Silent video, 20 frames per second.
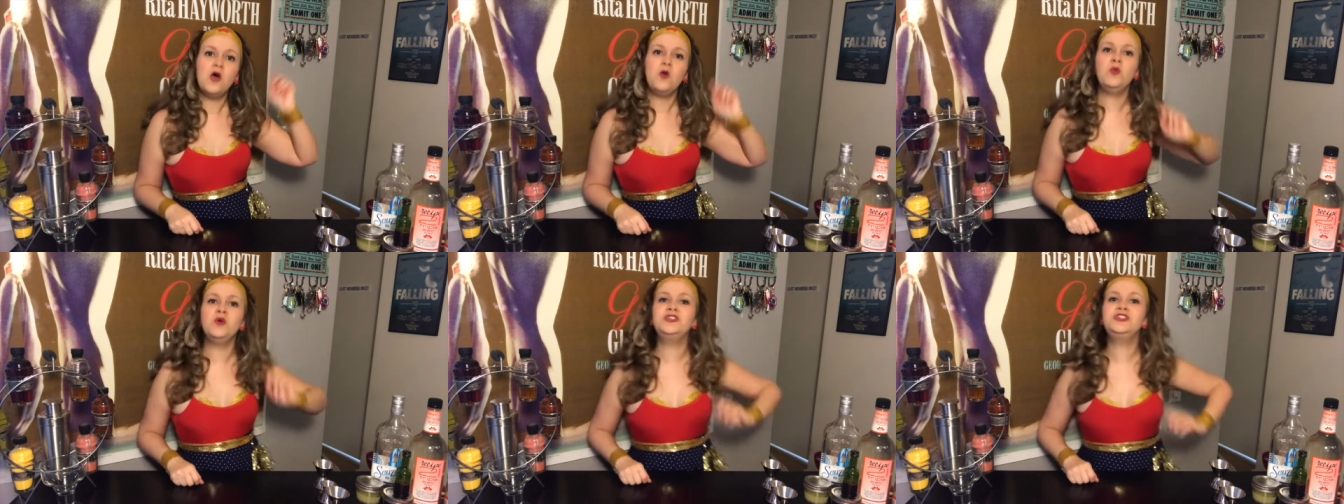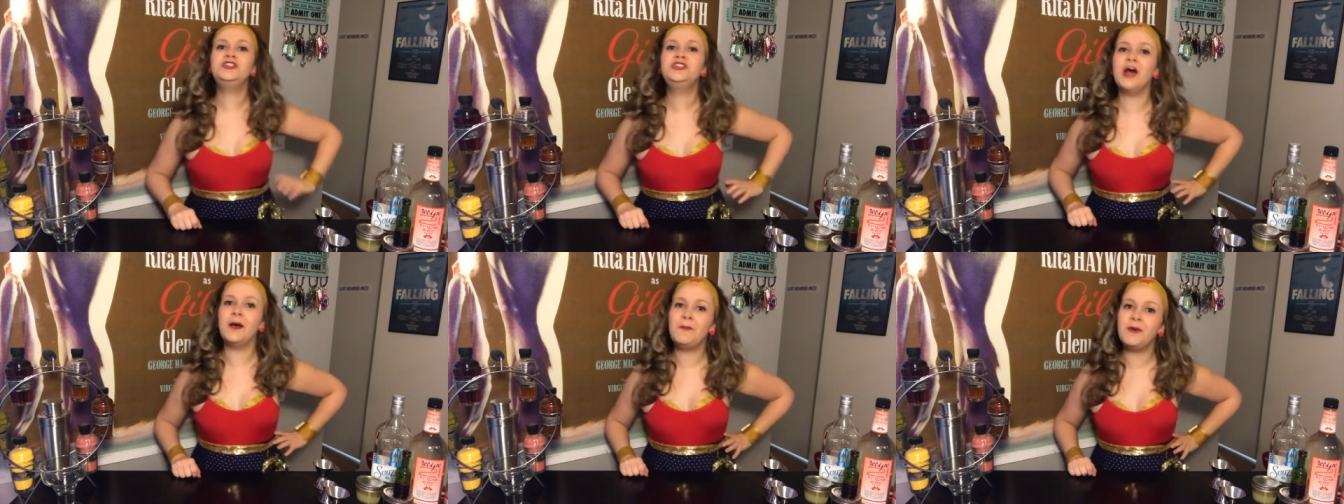which
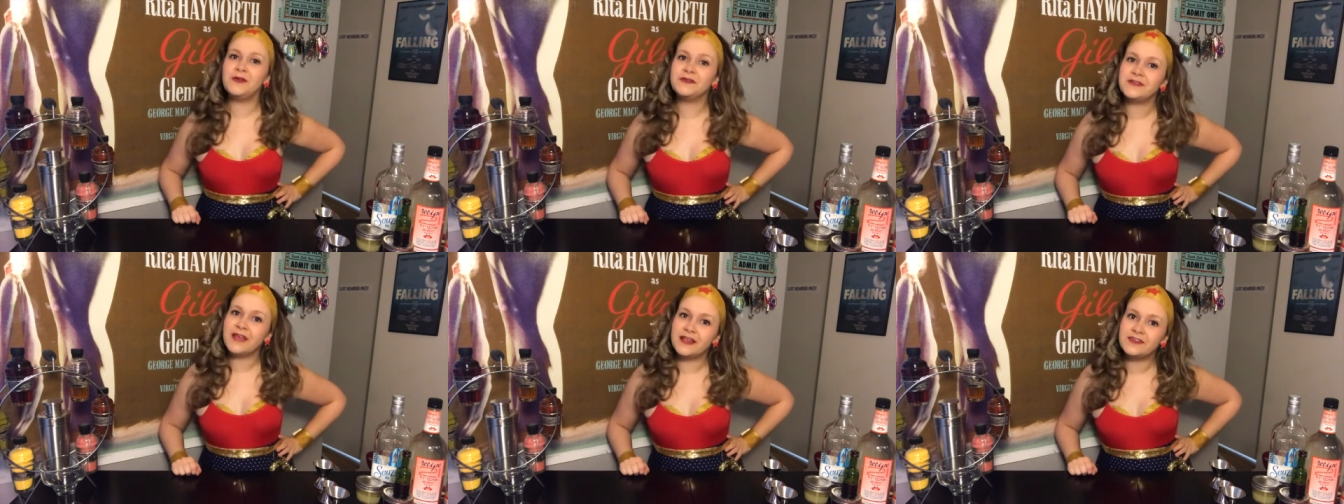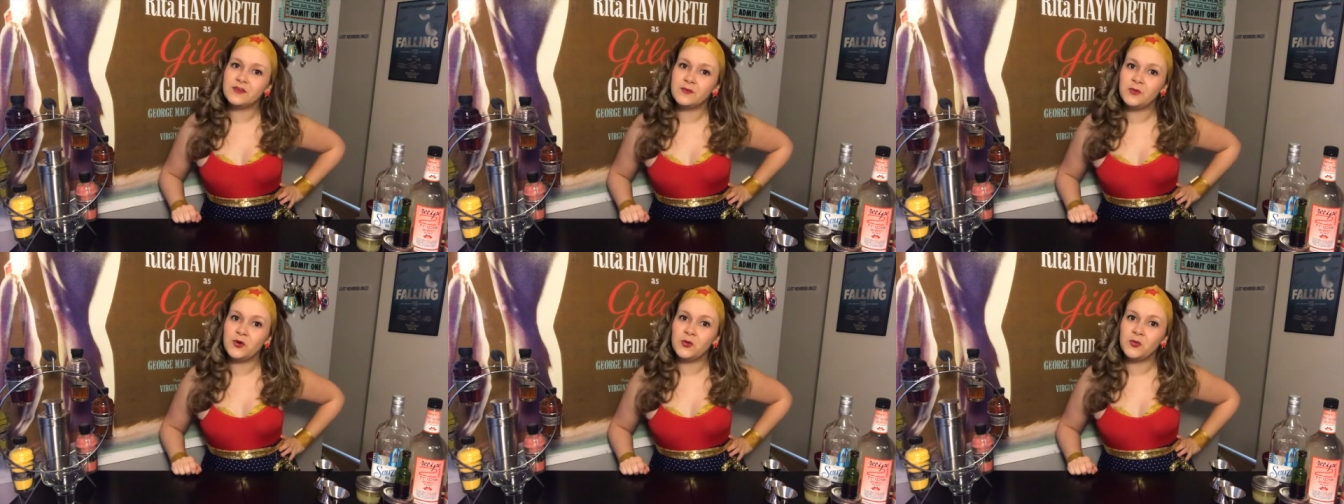doubles
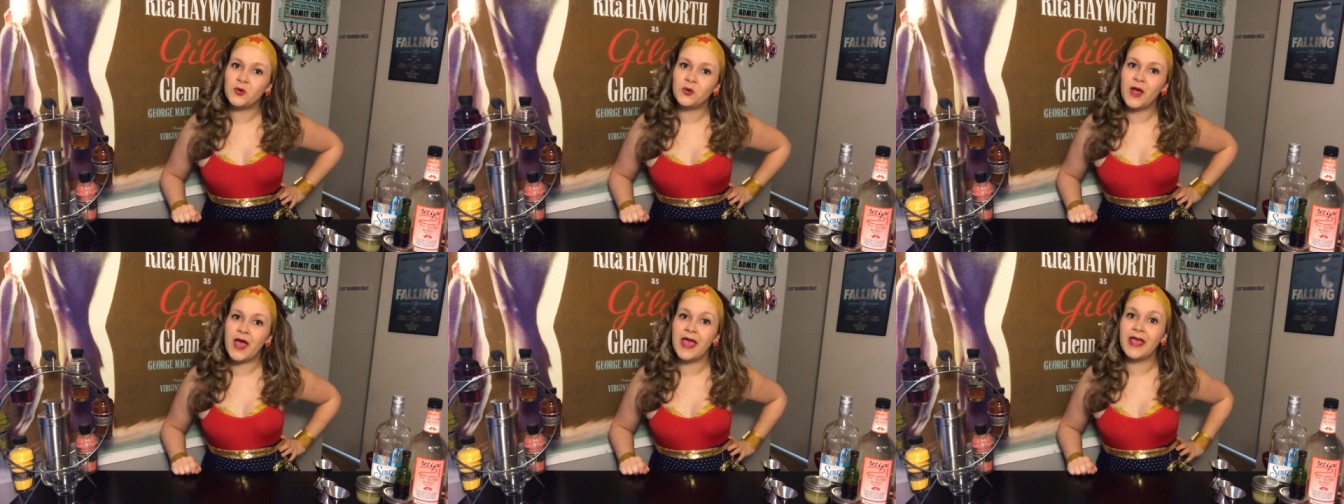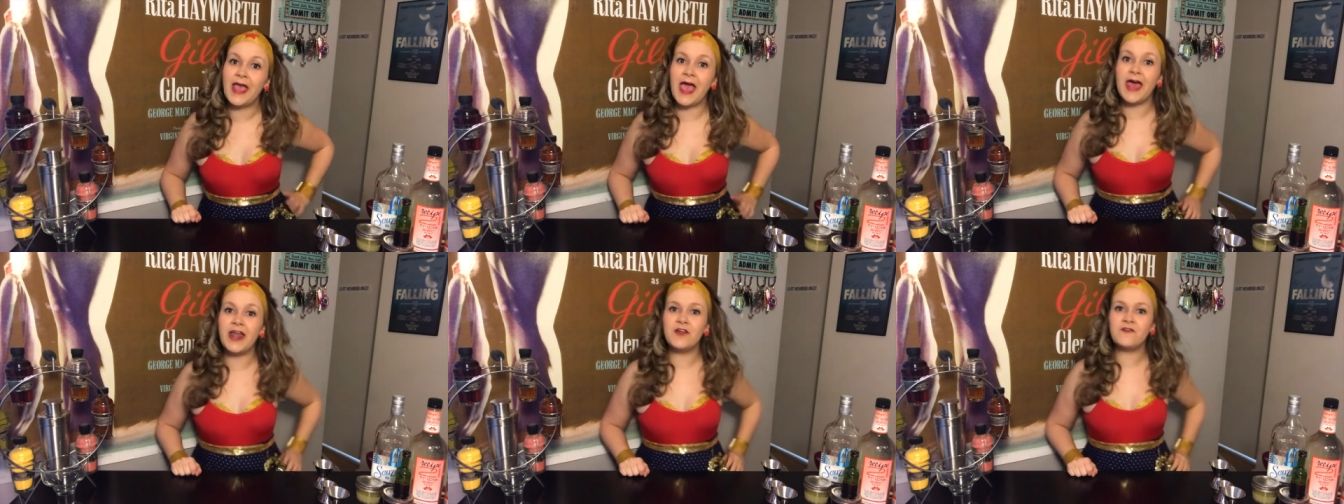as a
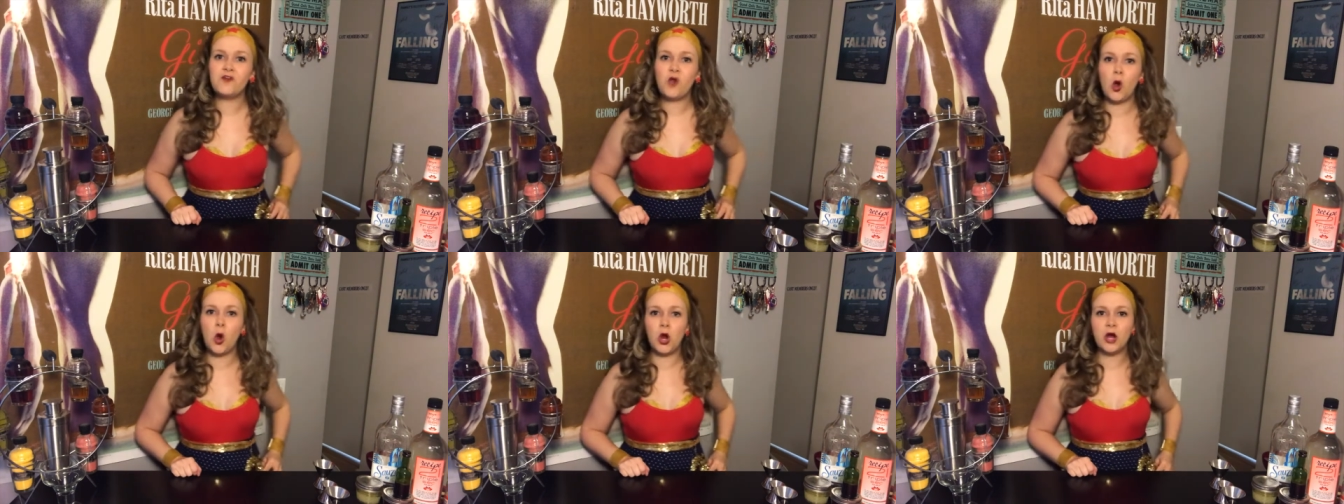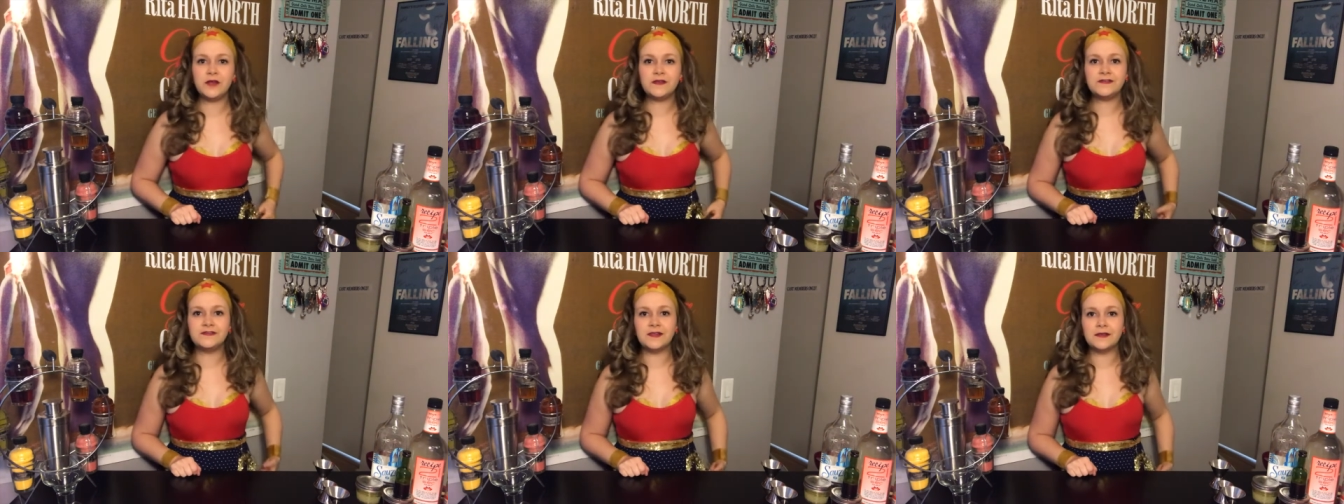boomerang, and of
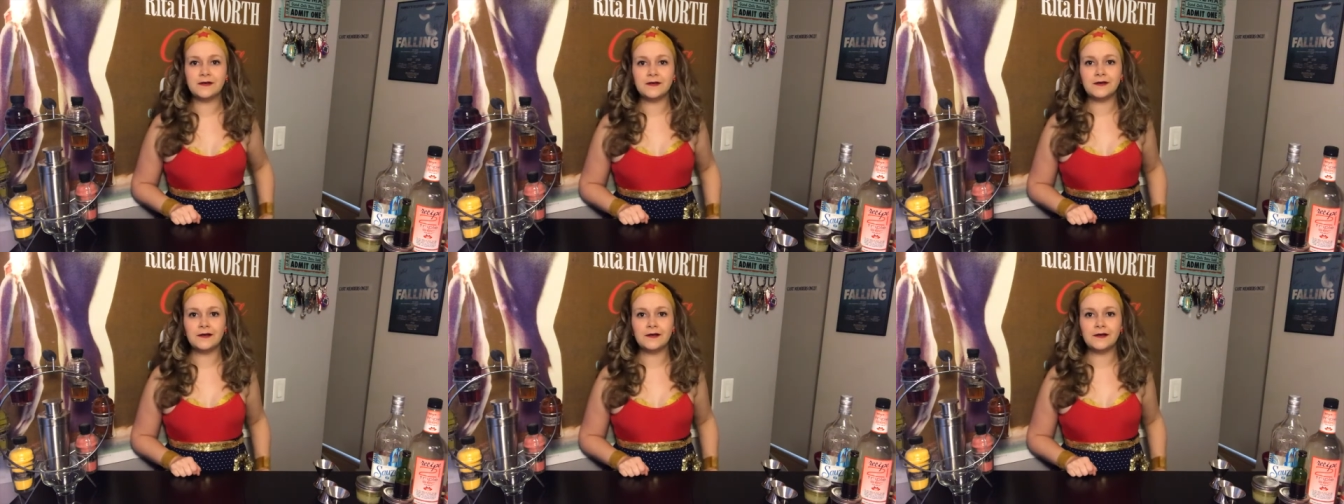course,